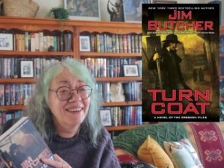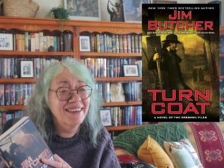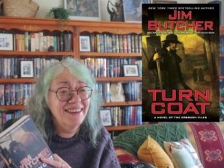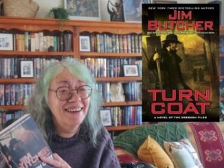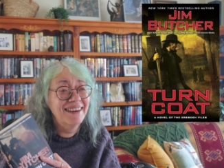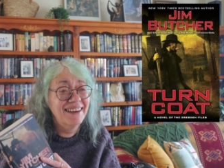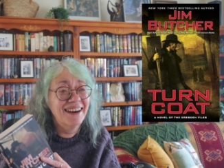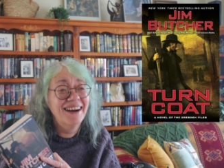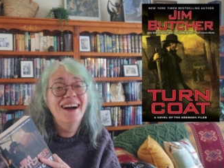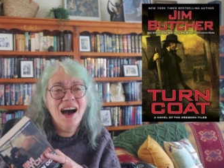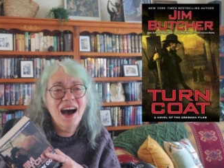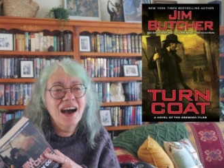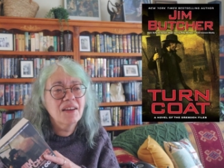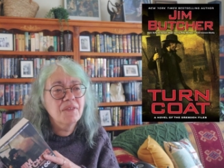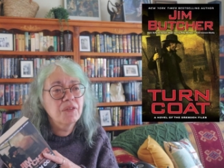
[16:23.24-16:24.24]

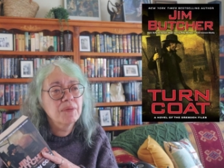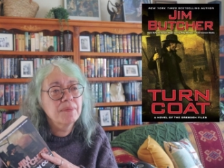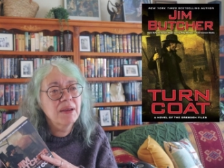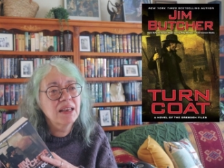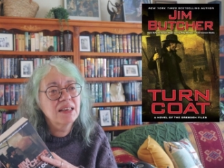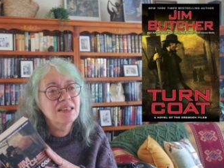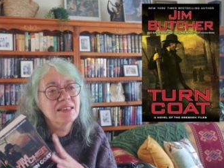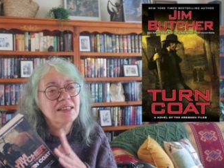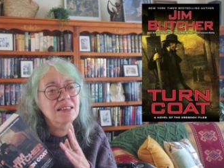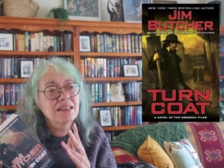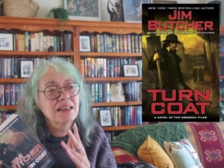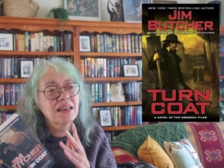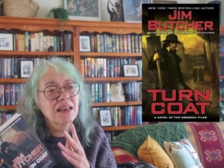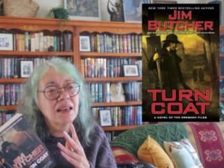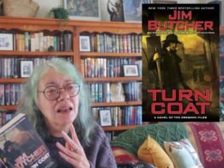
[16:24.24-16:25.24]
hard for me to
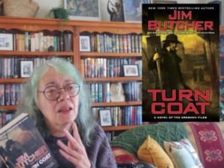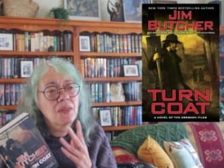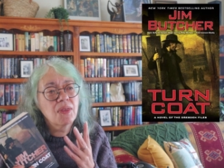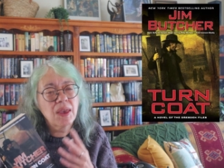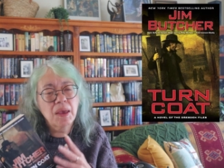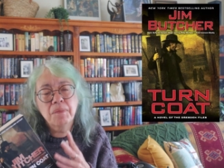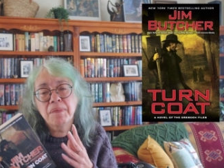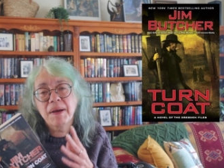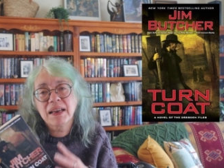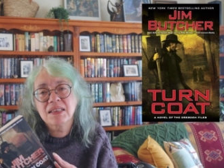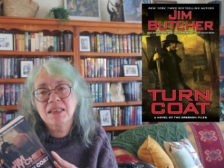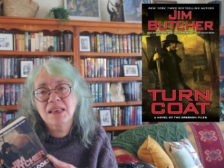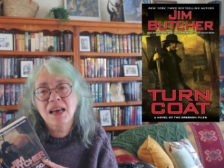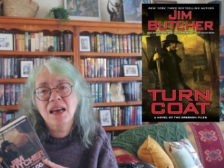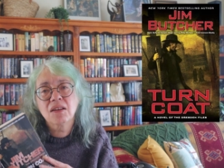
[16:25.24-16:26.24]
see the
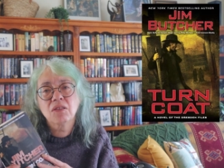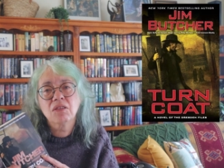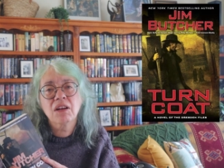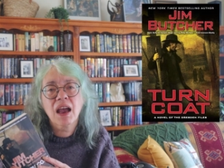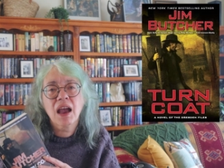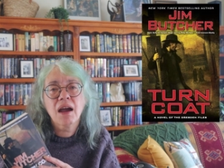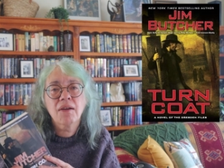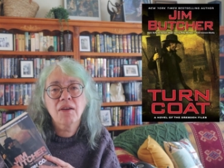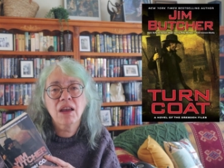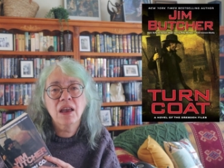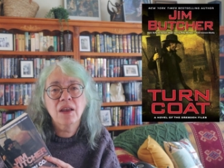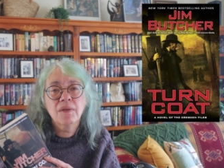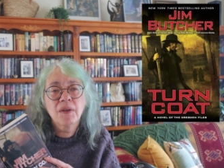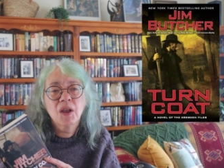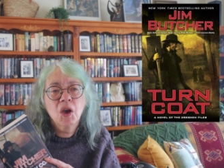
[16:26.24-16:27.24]
impact it had on
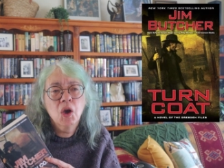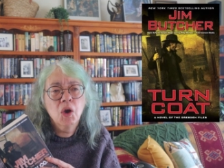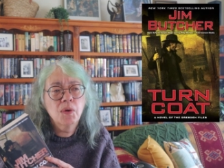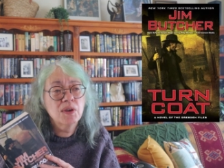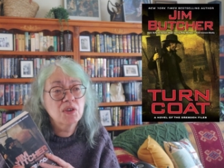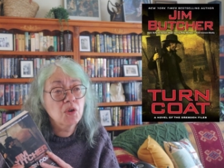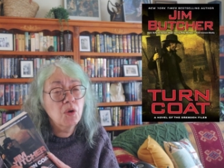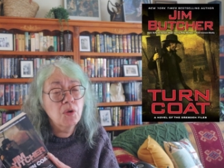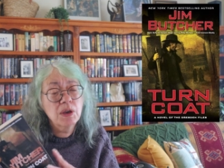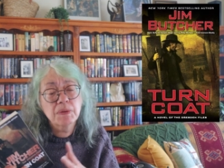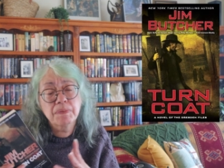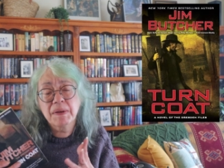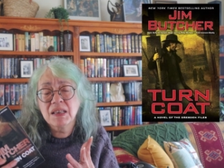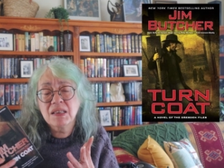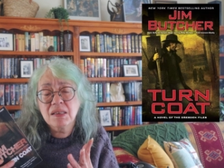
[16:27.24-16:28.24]
Harry, who has
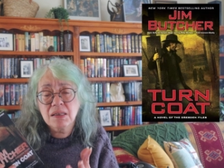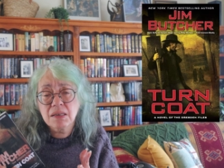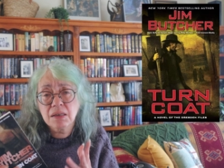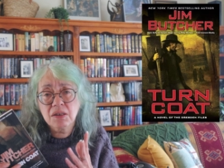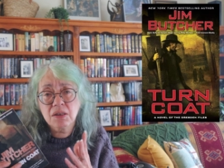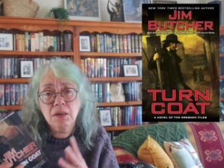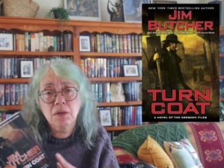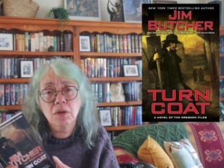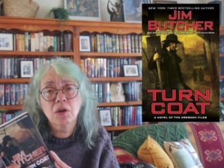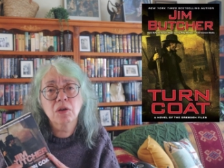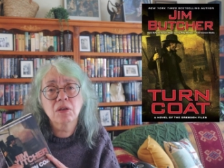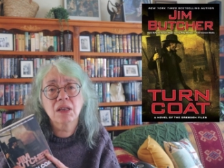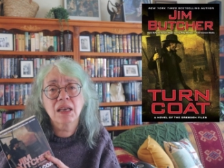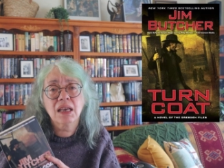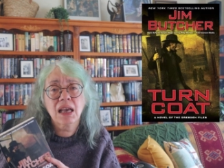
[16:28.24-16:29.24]
always been such a
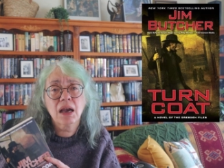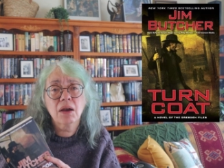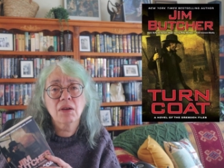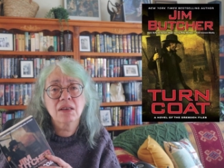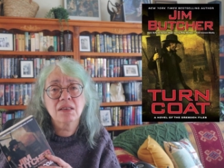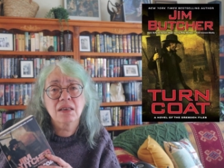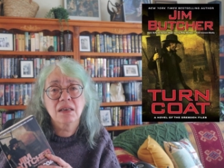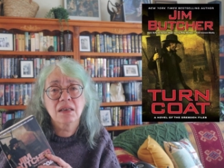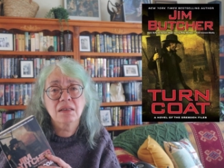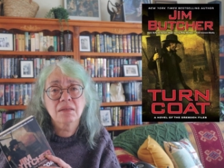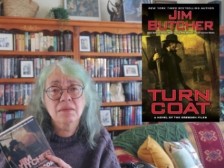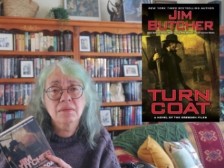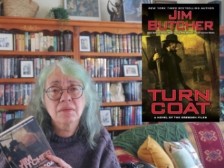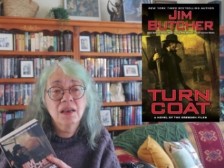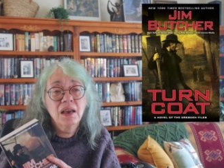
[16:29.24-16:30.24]
lonely character.
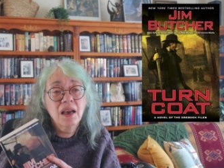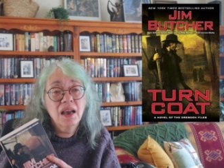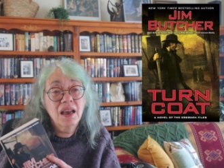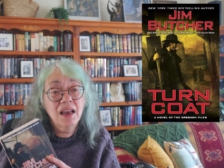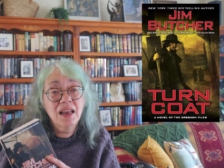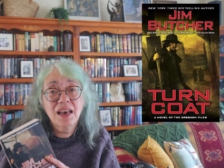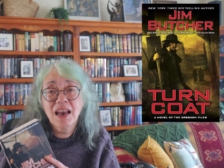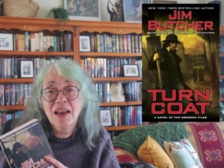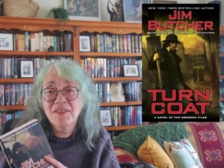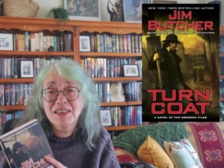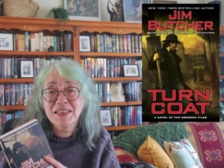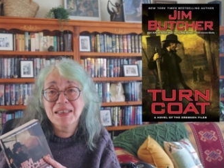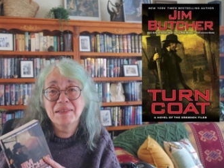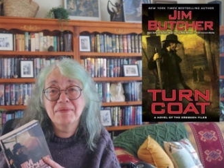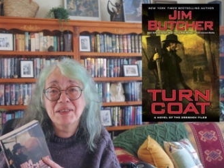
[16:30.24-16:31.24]
He never
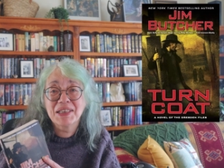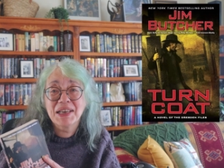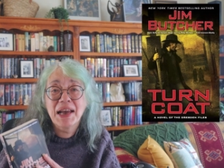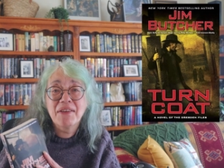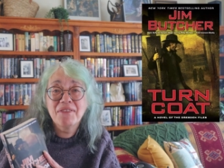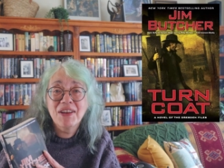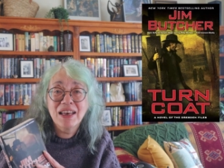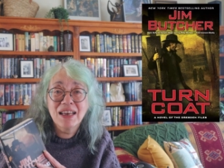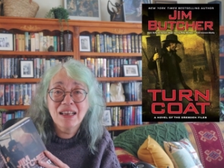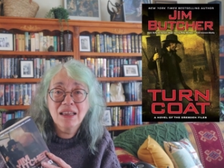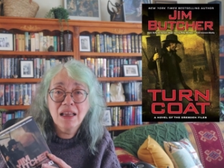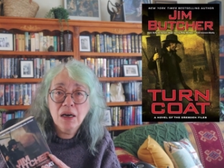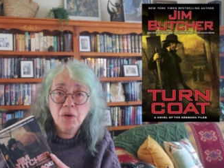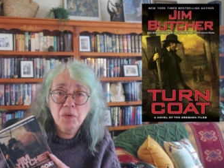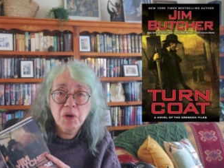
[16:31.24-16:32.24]
seems to have any
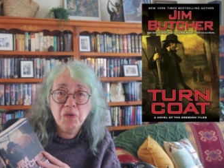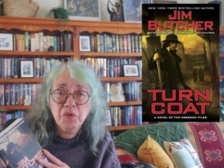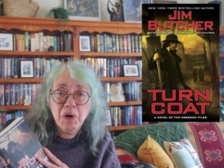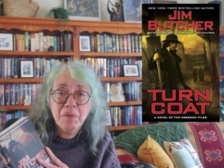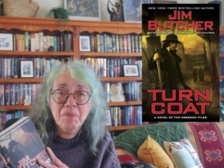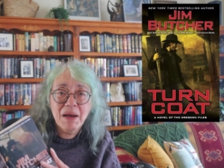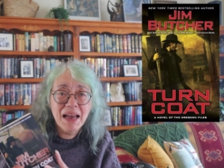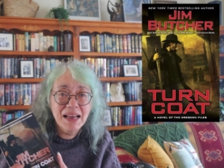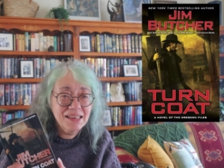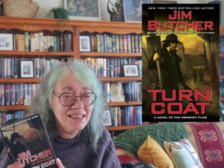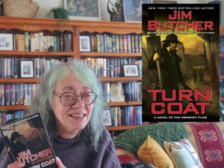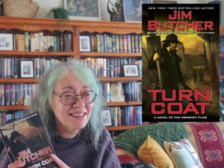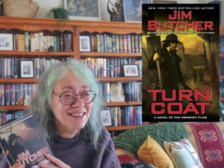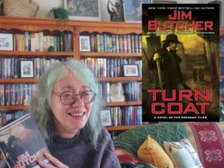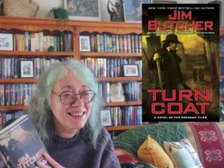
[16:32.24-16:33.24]
luck with
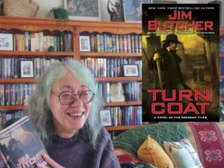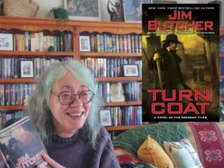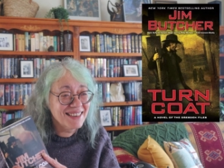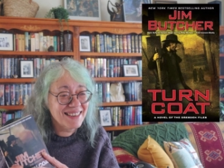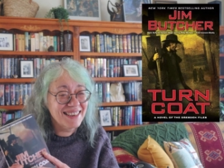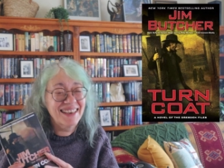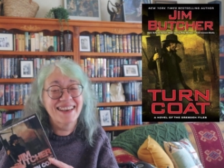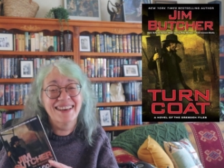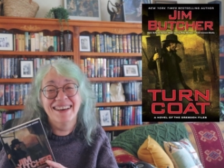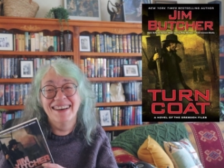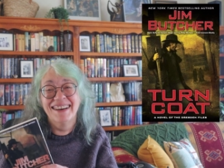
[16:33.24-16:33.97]
romances, does he?